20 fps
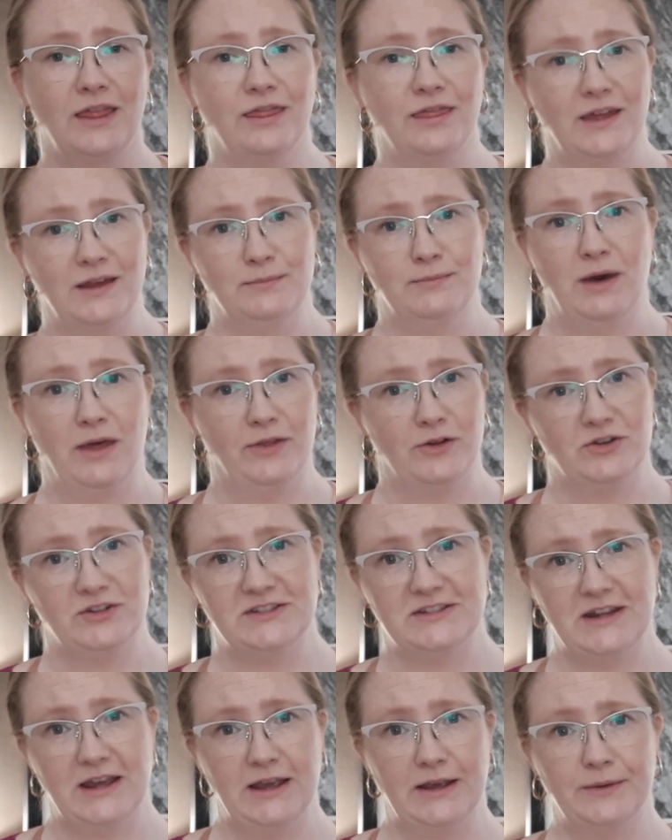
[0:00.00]
than Mother's
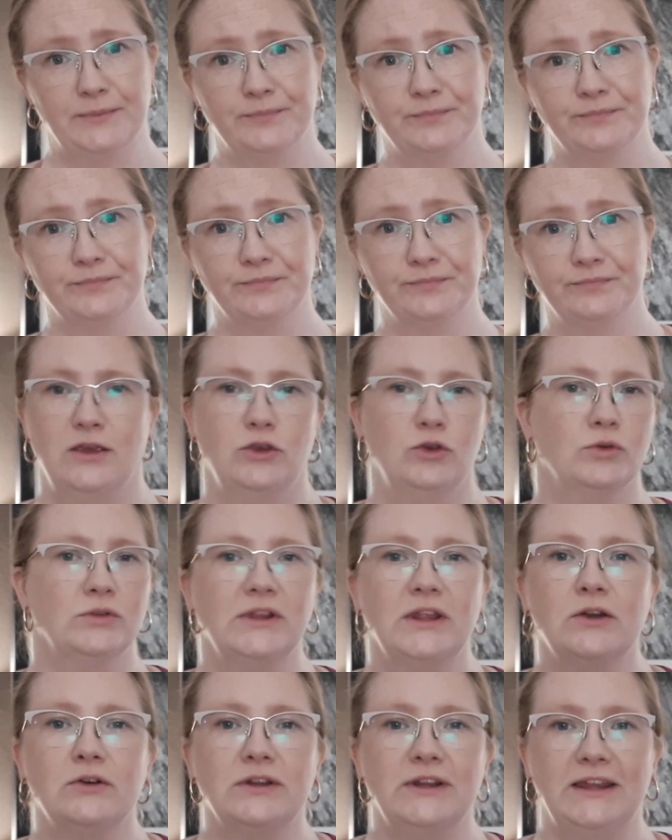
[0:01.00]
Day. You
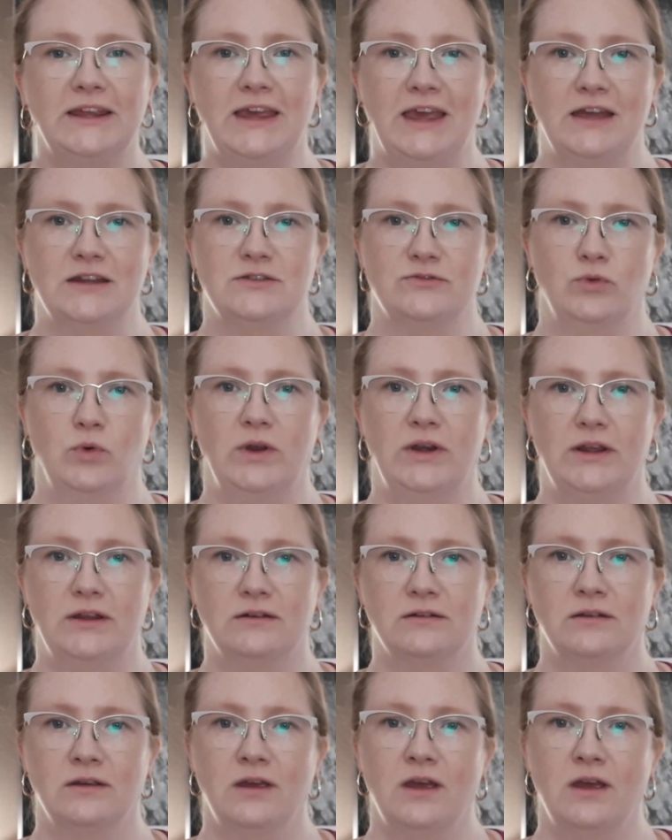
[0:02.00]
literally can't avoid it.